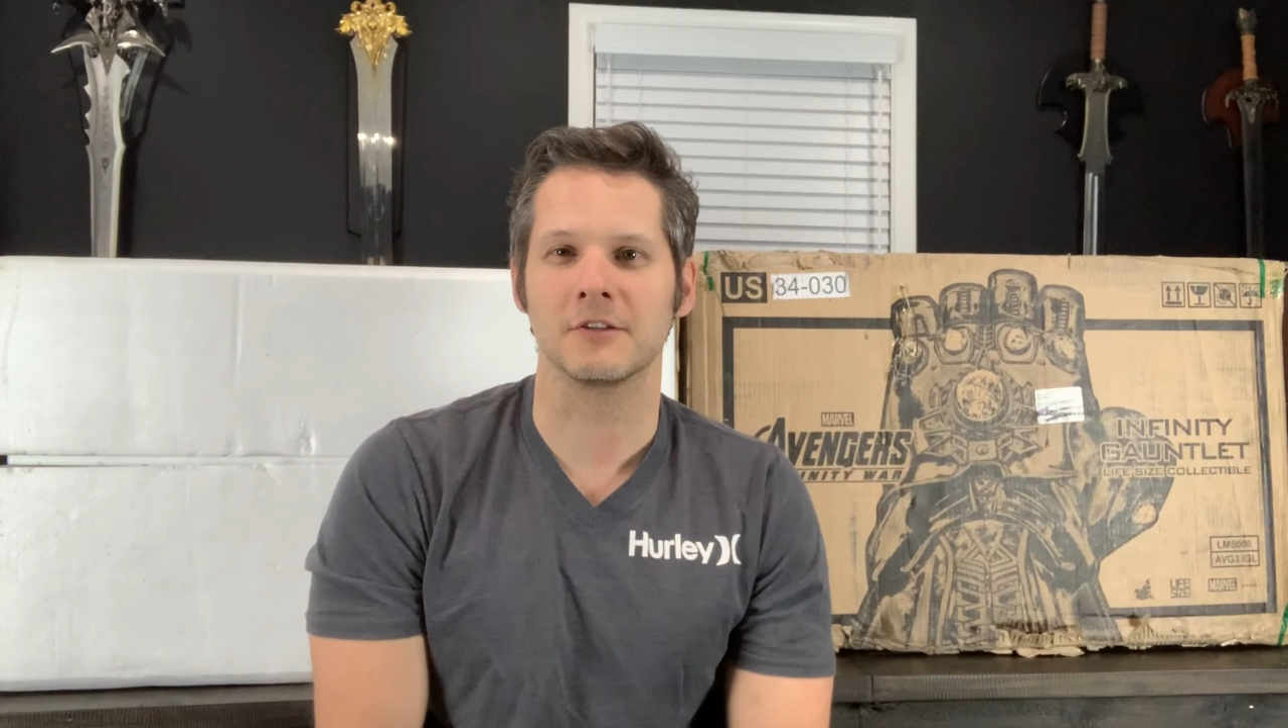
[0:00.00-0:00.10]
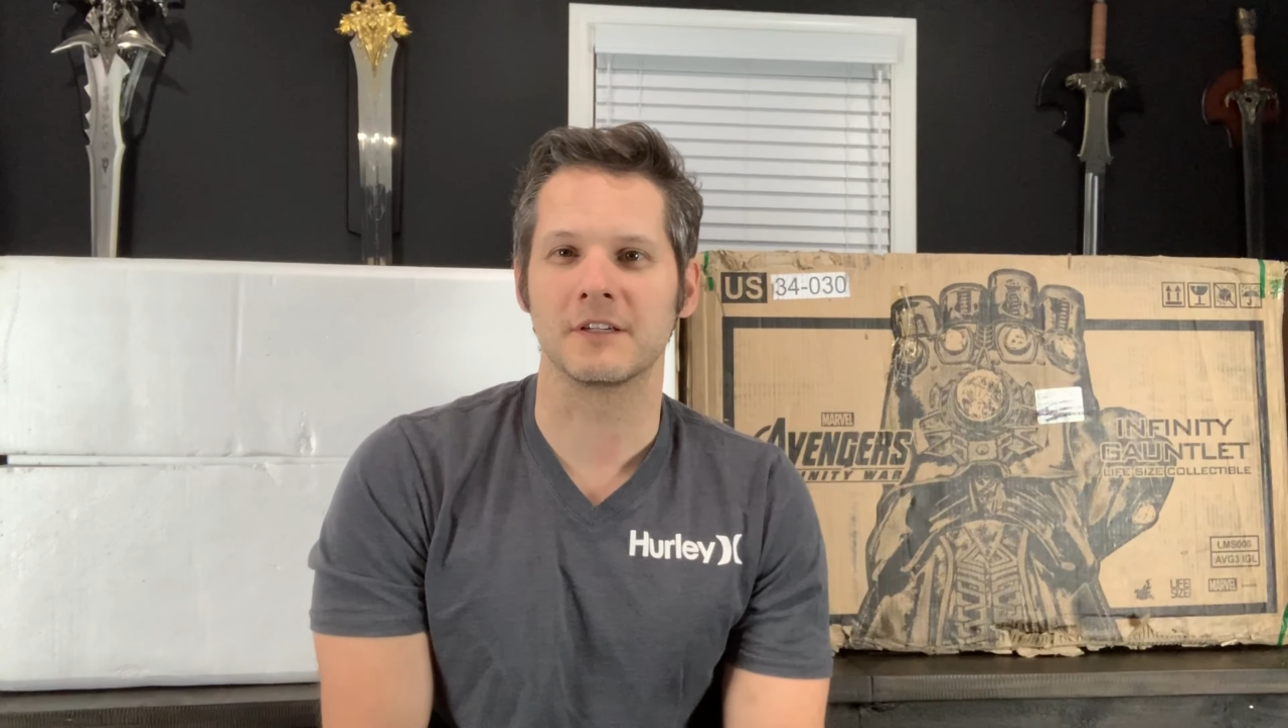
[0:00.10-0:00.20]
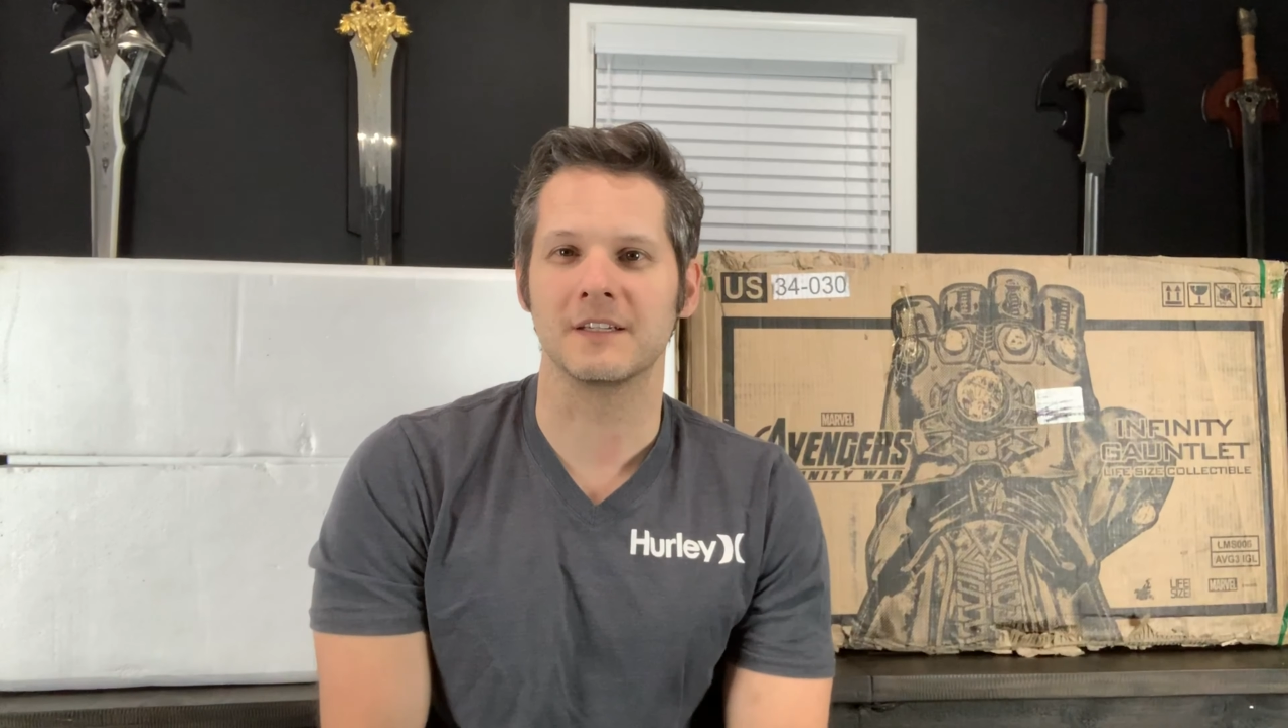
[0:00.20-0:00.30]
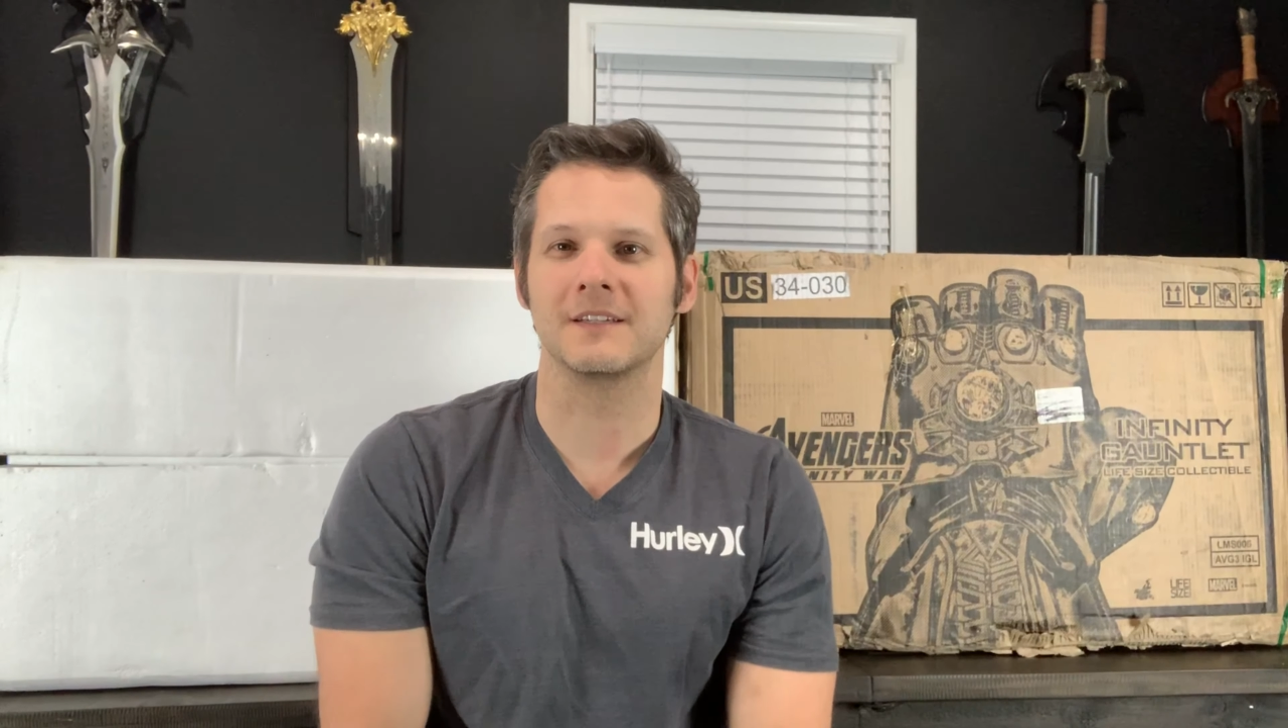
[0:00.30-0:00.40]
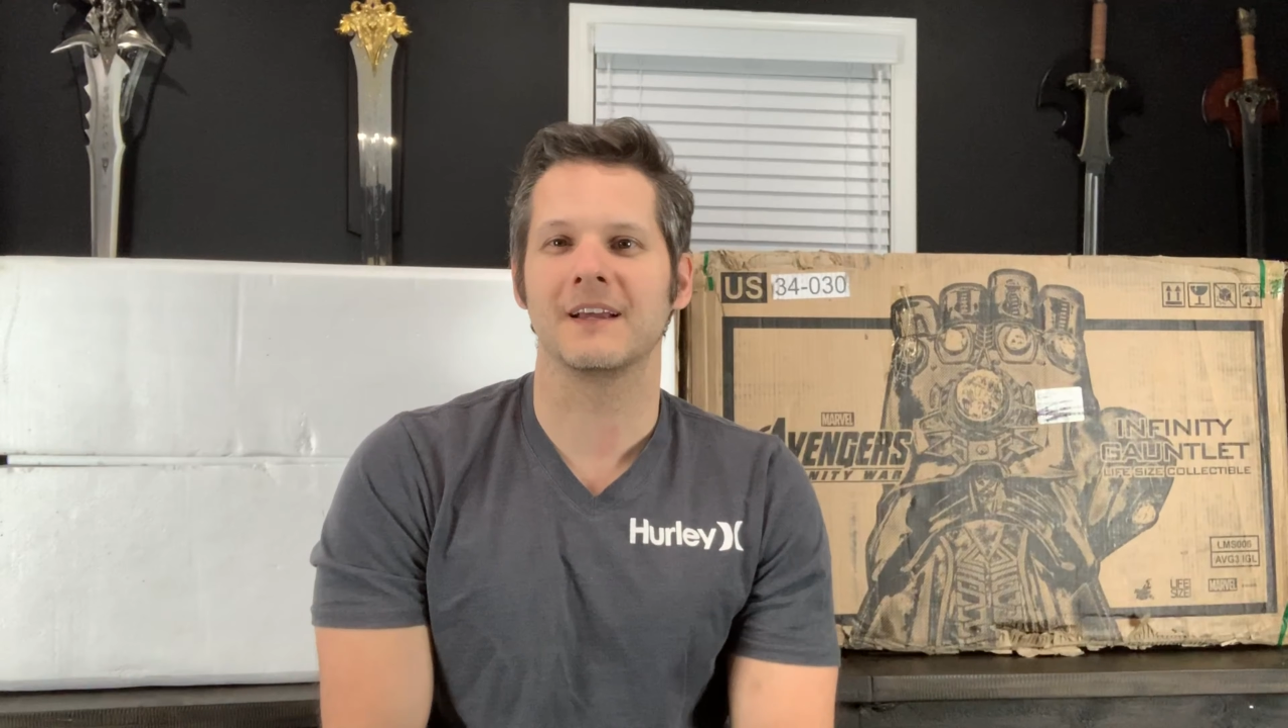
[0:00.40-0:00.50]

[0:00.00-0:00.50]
looking